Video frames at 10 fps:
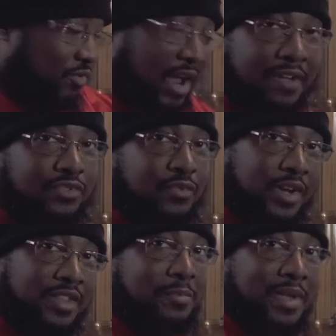have to
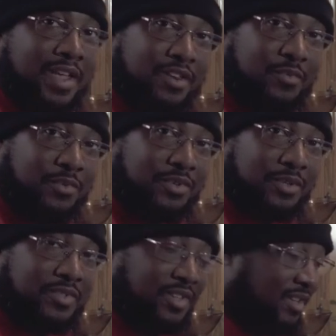read the manual, you know what
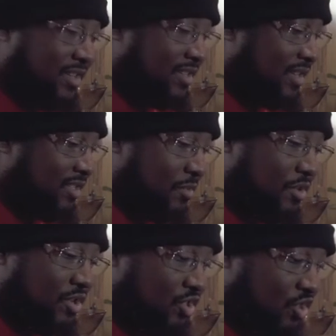I'm saying? This ain't something
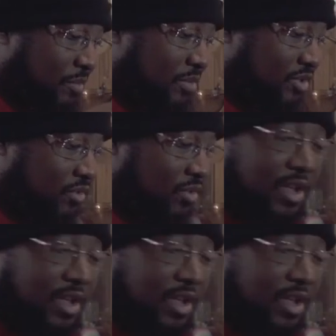you can just jump into.